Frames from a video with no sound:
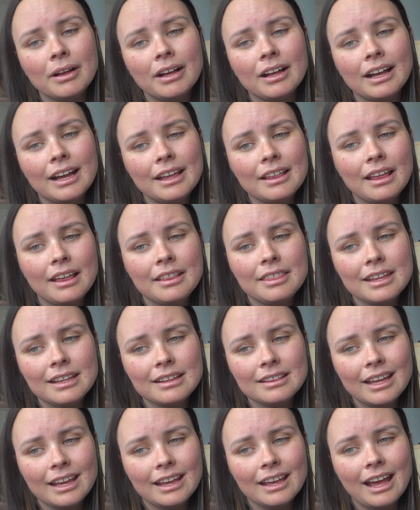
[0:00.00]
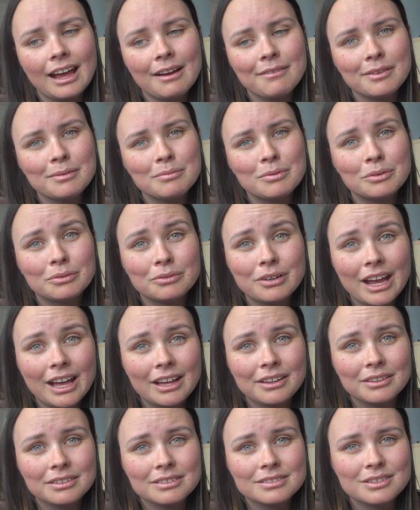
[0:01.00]
I think they have them
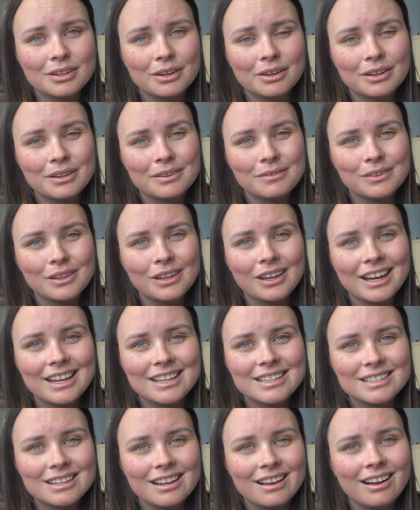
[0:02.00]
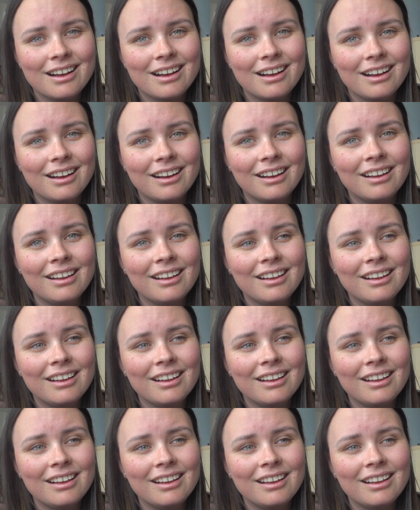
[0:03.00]
around. So if you guys are